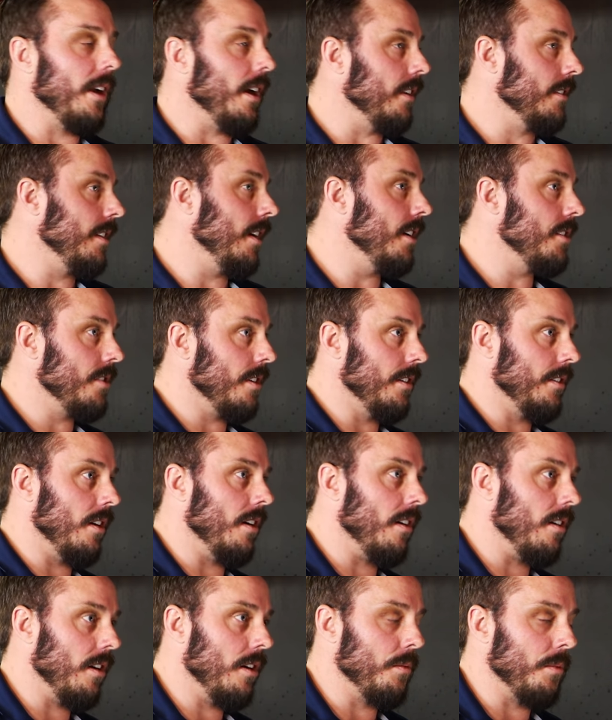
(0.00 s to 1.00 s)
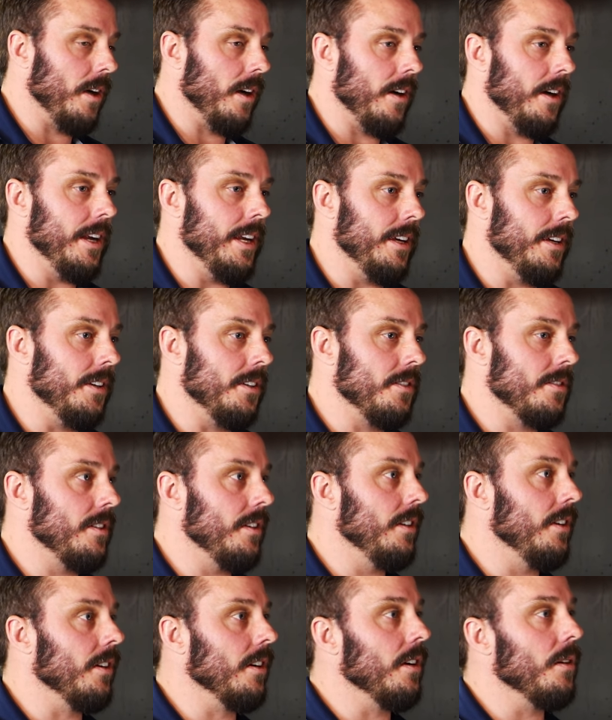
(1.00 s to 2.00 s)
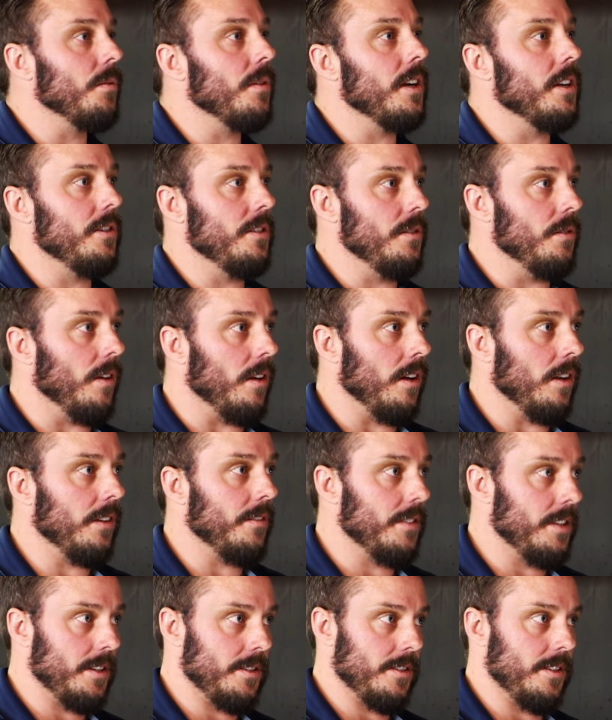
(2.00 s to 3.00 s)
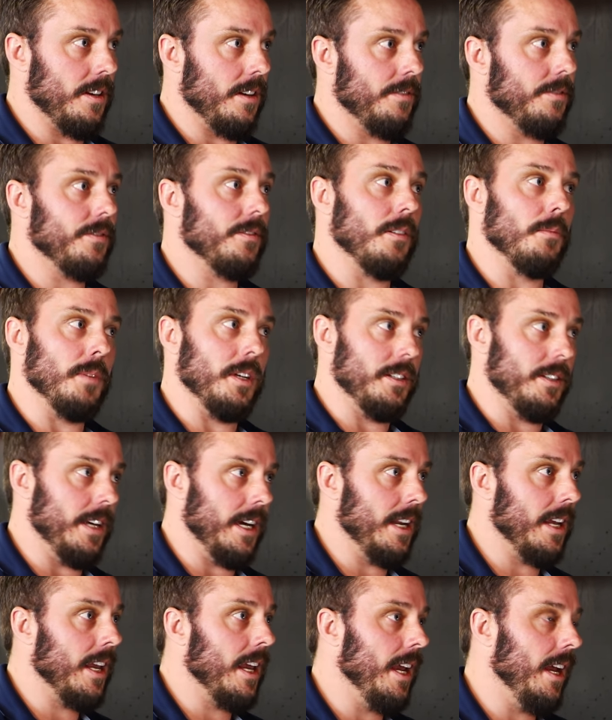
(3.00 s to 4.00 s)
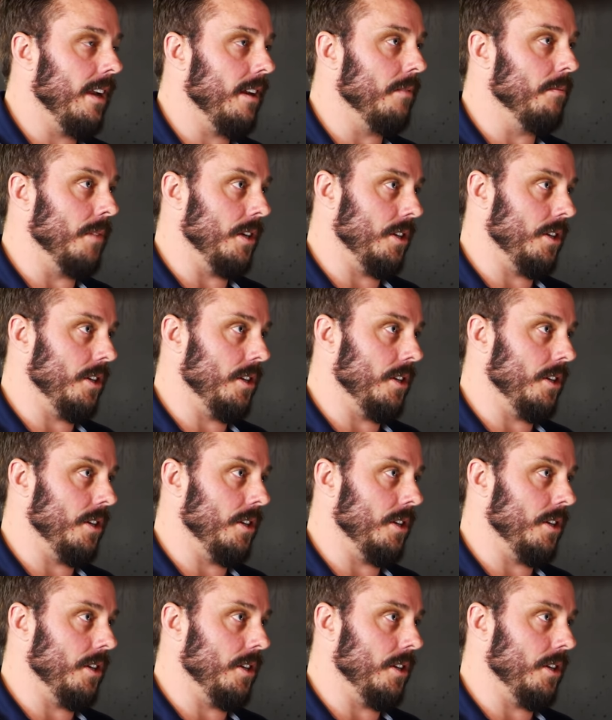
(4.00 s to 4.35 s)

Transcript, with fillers: what I'll touch on the hardware is you're going to want to do all of this stuff from a dedicated